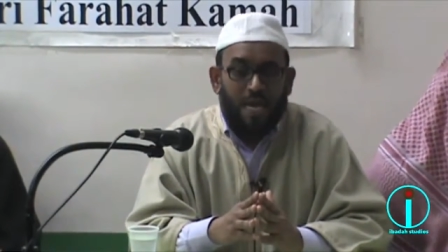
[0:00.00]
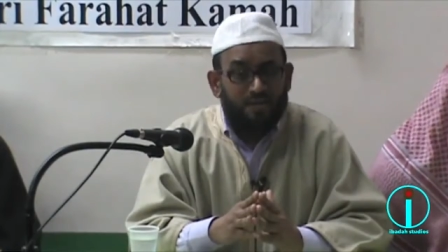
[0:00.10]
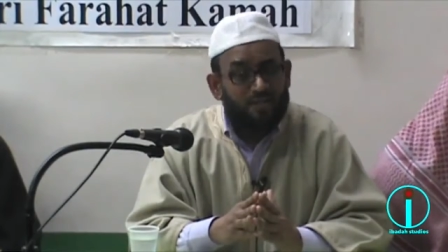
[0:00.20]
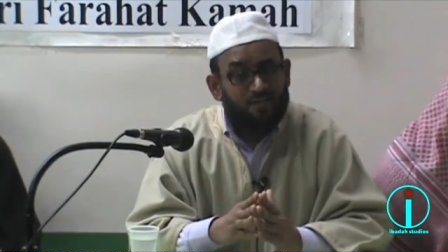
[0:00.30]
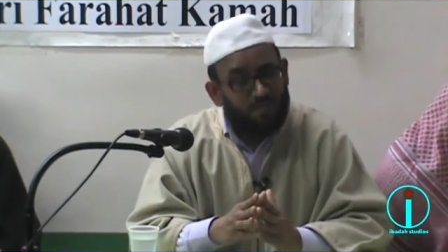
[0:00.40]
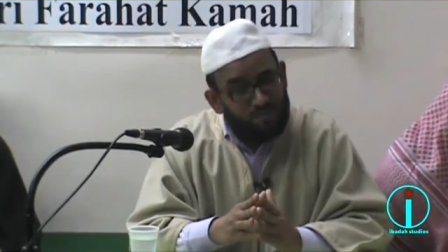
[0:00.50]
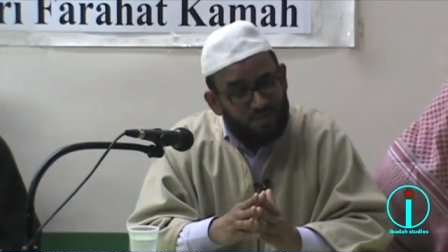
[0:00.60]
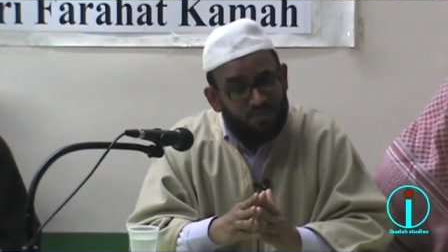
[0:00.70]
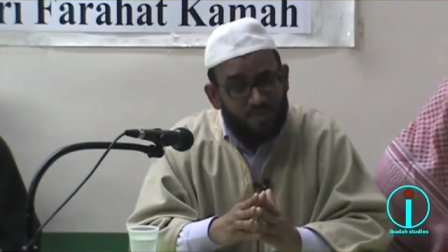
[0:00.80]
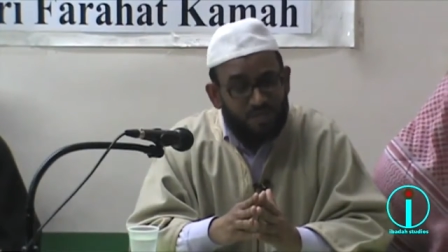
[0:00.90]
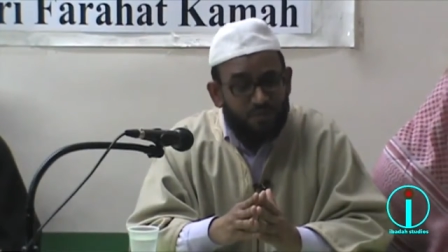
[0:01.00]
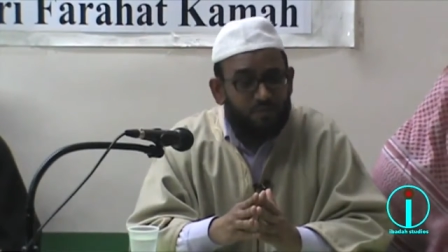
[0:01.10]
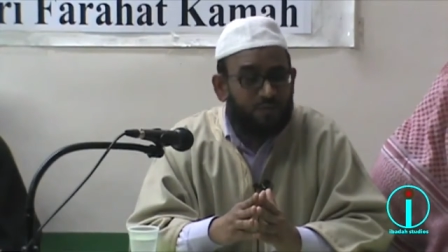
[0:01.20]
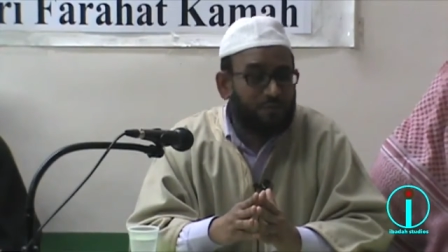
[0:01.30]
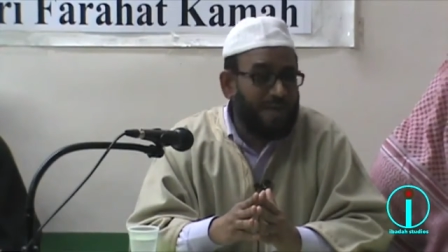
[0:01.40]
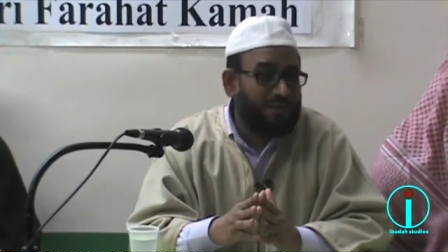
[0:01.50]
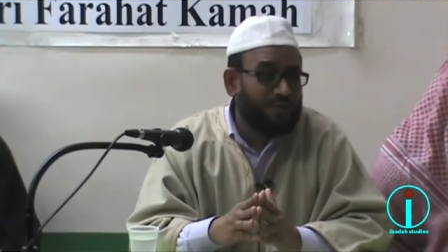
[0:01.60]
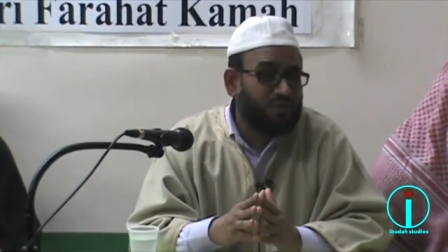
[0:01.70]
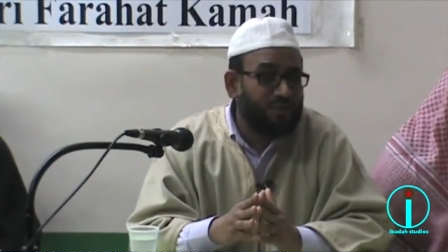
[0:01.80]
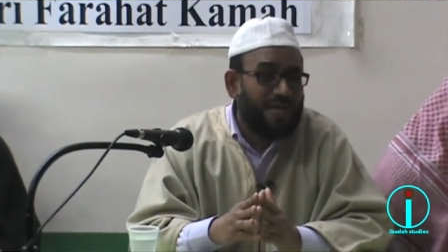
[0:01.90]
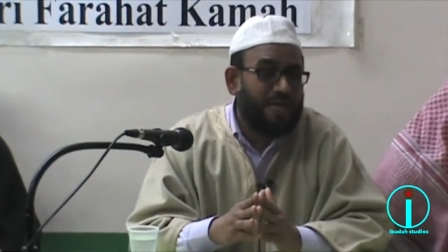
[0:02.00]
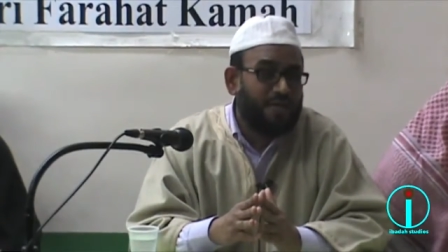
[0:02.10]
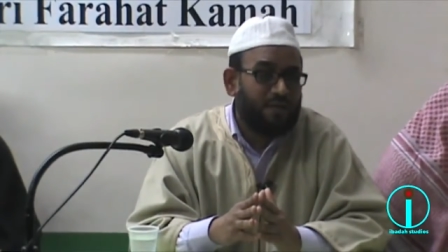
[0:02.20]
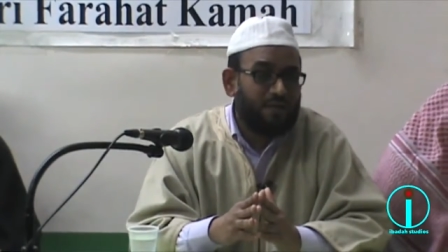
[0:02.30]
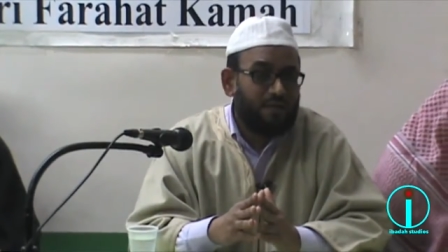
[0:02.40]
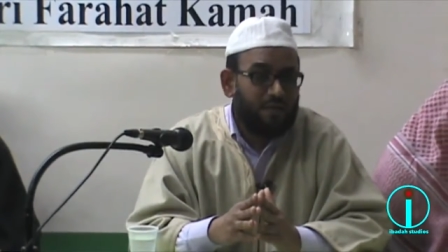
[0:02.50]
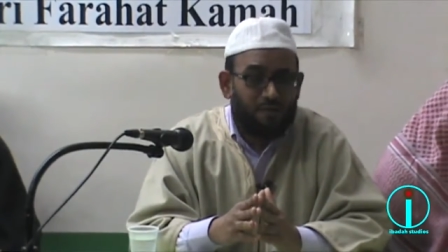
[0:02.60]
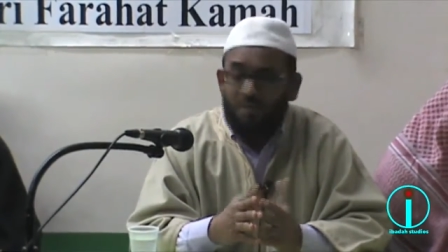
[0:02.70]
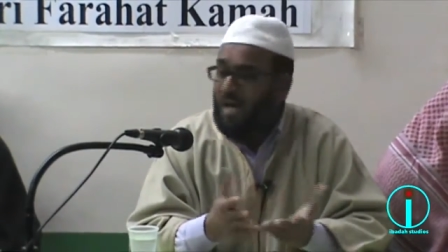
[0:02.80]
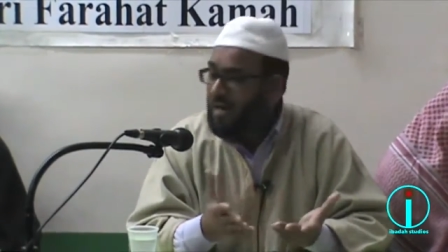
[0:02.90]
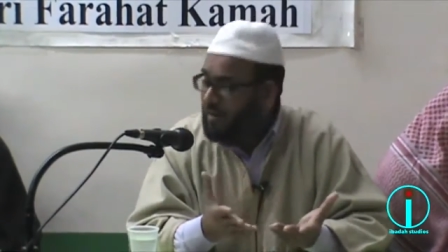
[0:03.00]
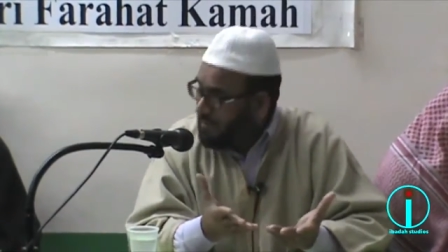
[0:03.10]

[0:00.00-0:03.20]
I saw some of the Muslim men too, the pant is dragging behind